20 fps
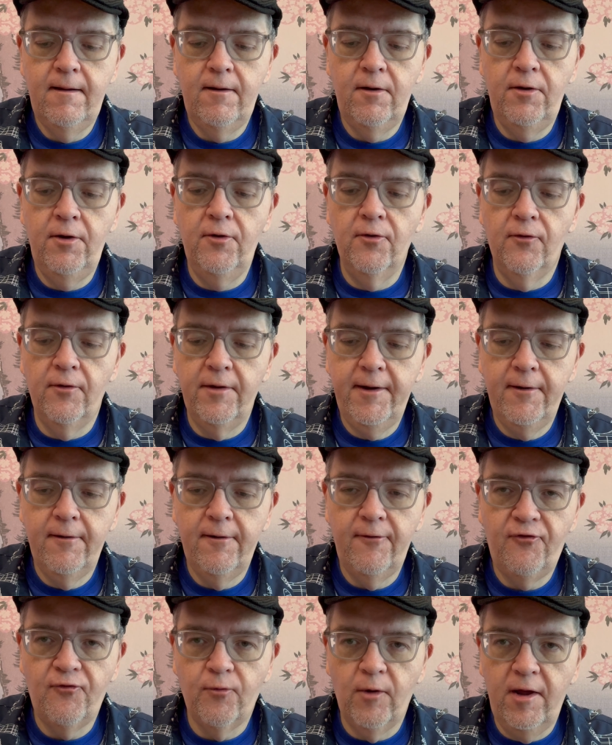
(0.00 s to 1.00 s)
noodle here
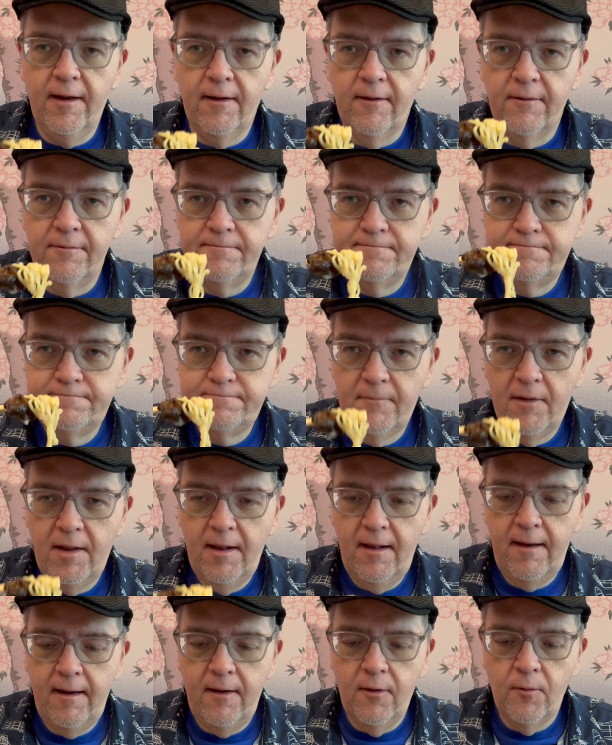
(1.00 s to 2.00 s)
as well.
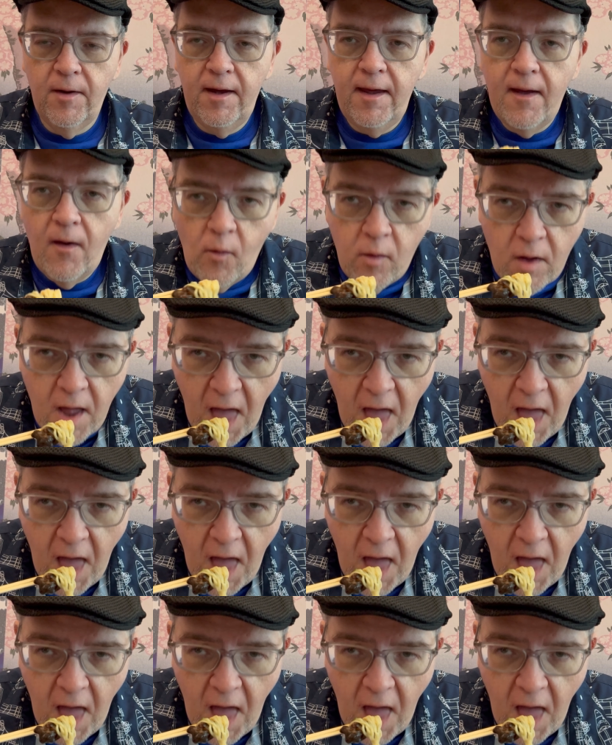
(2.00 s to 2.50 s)
And here we go.